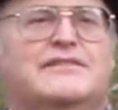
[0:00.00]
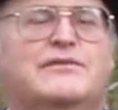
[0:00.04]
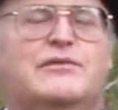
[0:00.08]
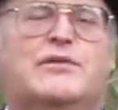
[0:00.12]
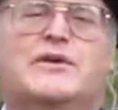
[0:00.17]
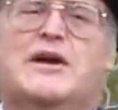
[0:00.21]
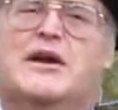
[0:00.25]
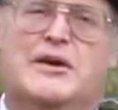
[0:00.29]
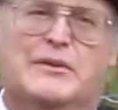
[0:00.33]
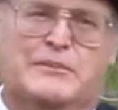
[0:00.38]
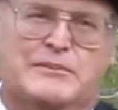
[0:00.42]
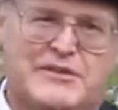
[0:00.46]

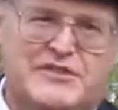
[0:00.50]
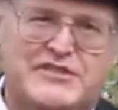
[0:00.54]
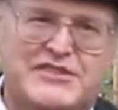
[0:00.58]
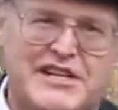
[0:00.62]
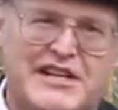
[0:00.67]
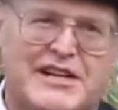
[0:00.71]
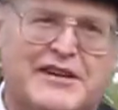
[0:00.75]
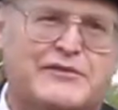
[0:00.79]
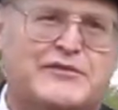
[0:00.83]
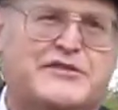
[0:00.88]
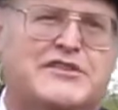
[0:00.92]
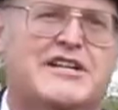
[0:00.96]
Help
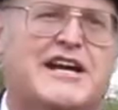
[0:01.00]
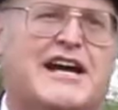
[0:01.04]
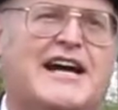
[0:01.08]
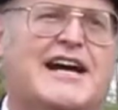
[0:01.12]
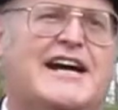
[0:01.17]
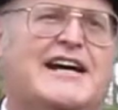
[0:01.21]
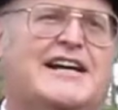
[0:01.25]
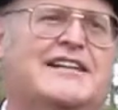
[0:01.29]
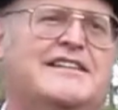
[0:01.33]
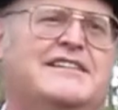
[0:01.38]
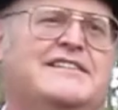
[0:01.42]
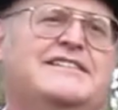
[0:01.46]
yourself,
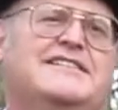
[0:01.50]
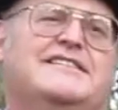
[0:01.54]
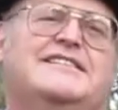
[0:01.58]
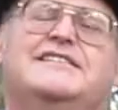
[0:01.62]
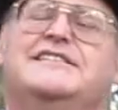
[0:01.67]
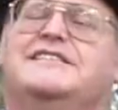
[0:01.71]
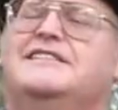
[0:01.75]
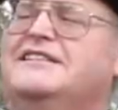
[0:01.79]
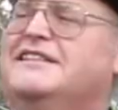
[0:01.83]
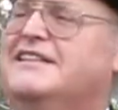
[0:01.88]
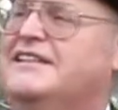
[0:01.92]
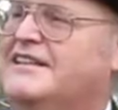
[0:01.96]
child."
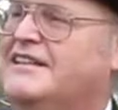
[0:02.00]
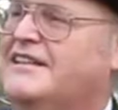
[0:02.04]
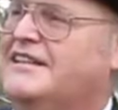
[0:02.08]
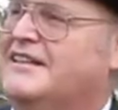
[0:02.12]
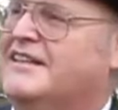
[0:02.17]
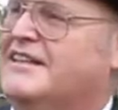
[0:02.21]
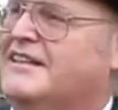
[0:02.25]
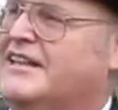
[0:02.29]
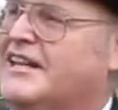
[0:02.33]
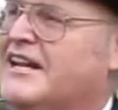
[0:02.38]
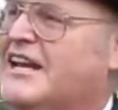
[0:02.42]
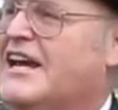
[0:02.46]

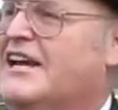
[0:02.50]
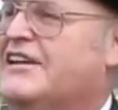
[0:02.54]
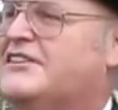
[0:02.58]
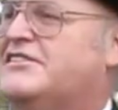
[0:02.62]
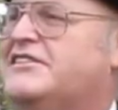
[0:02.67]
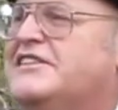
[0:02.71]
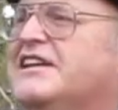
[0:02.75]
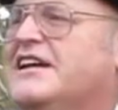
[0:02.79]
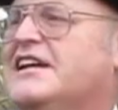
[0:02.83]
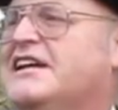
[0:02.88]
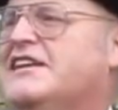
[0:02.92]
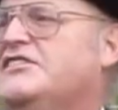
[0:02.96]
The next day